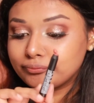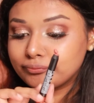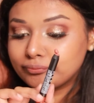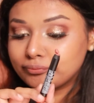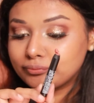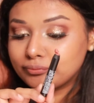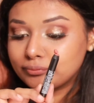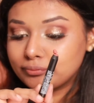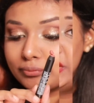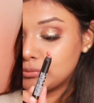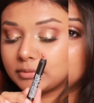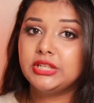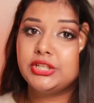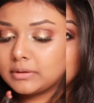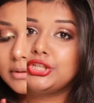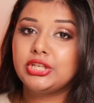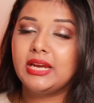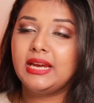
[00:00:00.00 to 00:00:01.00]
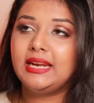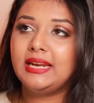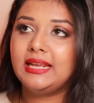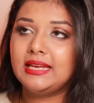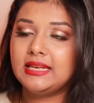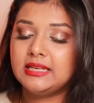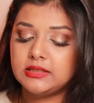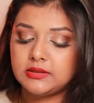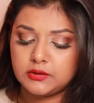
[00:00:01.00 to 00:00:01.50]
This particular shade
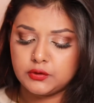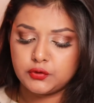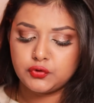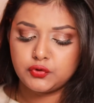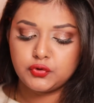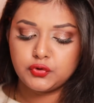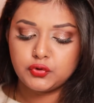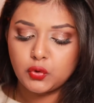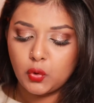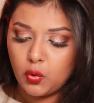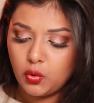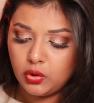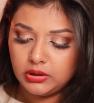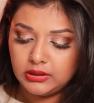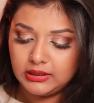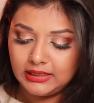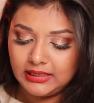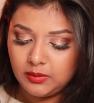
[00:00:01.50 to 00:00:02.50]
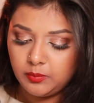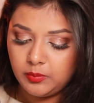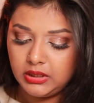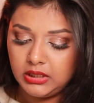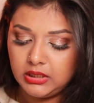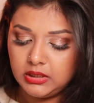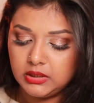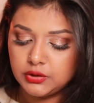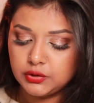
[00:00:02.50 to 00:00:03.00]
is so
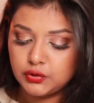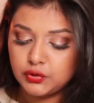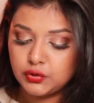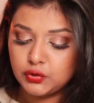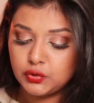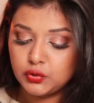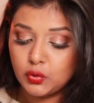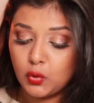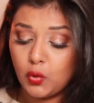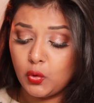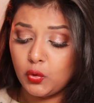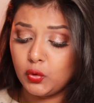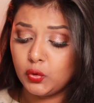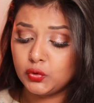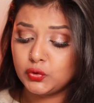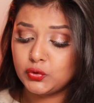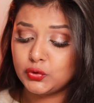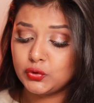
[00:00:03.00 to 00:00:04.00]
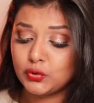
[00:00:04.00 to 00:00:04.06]
creamy, so